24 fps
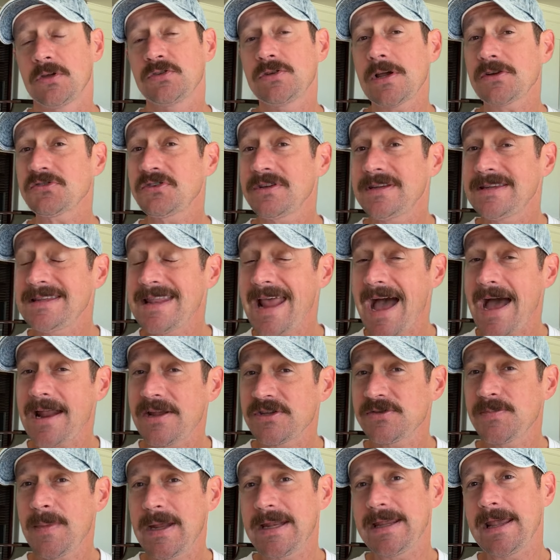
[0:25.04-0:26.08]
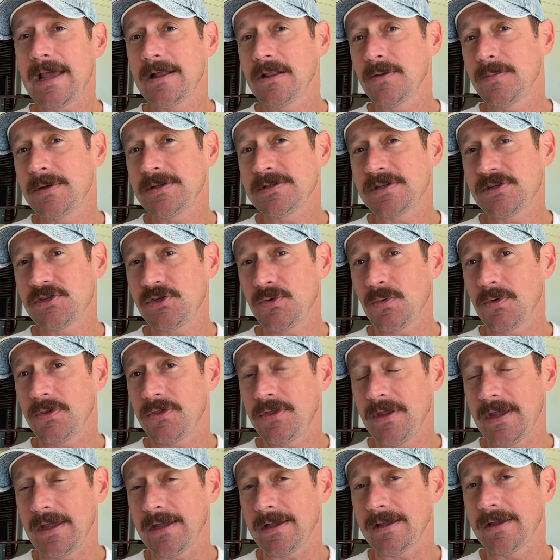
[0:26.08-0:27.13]
actually not as many elements as you would
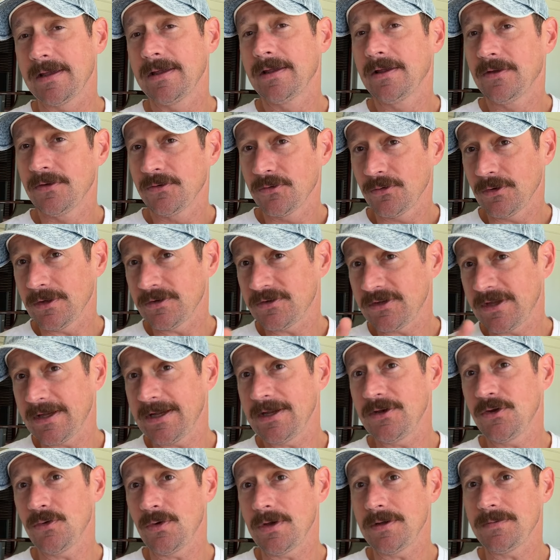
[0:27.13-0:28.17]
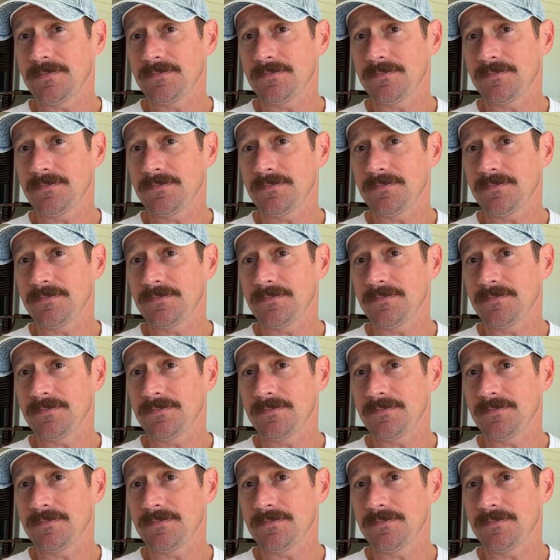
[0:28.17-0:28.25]
think, so let's get into it.